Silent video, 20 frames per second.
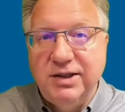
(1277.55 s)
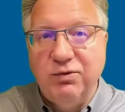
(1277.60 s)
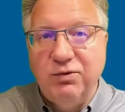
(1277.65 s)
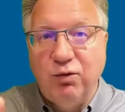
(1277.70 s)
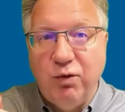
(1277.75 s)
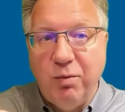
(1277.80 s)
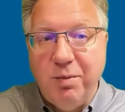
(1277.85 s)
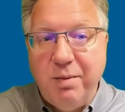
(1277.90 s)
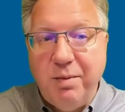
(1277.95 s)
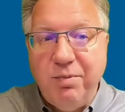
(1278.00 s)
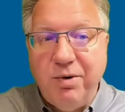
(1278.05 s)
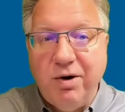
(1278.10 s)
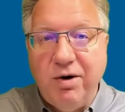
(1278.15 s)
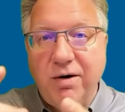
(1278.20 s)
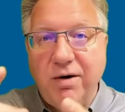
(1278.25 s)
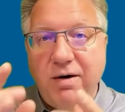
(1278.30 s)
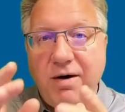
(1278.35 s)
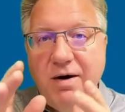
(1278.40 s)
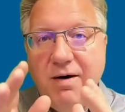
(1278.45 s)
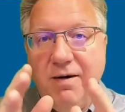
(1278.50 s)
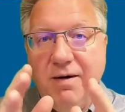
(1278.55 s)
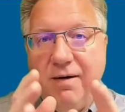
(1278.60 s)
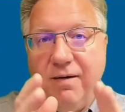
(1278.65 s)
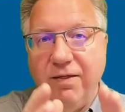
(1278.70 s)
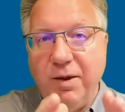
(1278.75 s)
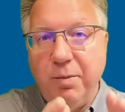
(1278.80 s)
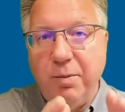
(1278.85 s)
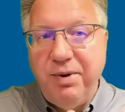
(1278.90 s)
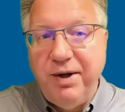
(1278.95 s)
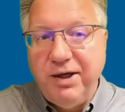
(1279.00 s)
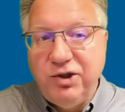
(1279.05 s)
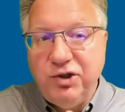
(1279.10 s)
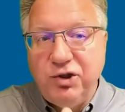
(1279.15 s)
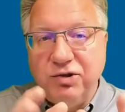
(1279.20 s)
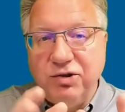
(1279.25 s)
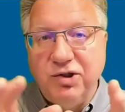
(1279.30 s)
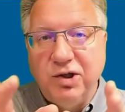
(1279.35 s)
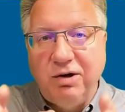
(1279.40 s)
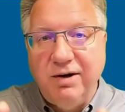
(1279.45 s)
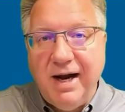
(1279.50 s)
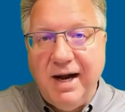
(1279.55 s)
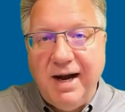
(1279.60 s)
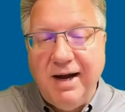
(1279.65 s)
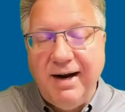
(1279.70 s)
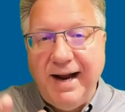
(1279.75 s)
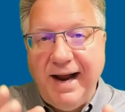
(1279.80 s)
Remember, the pictures are not